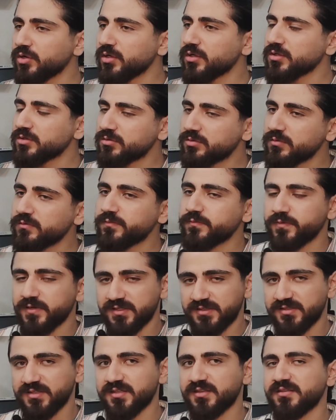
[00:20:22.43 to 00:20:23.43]
going to
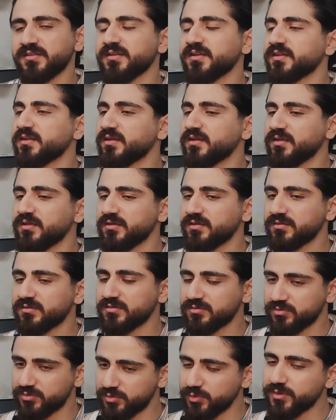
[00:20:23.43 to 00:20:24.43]
fix it.
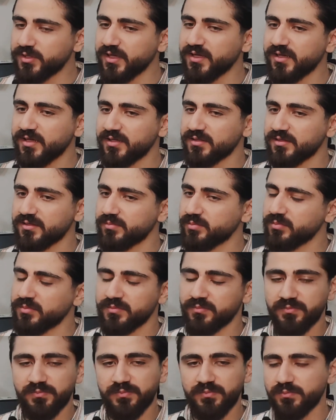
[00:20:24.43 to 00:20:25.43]
Today,
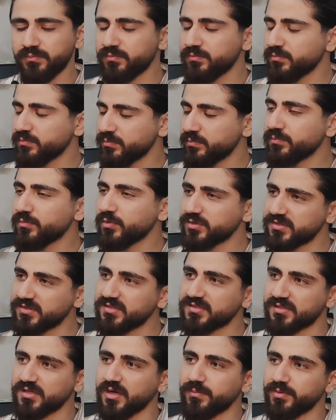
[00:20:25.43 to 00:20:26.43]
most
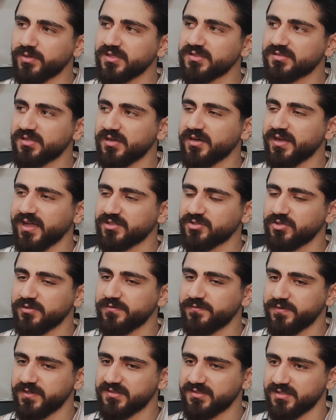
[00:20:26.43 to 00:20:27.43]
these companies are
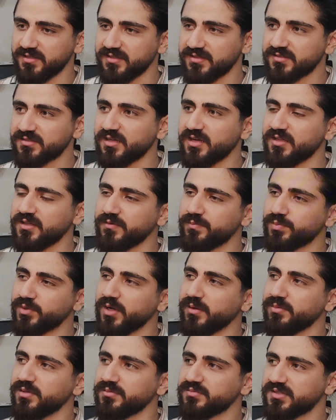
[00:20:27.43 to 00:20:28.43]
actually fixing this kind of
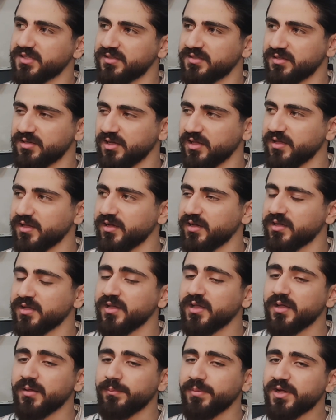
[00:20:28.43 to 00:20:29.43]
problems, ethical AI,
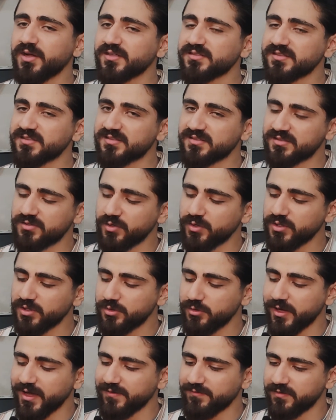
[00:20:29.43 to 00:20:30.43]
because it's
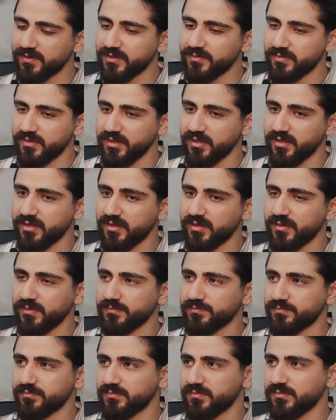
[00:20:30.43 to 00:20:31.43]
going to have a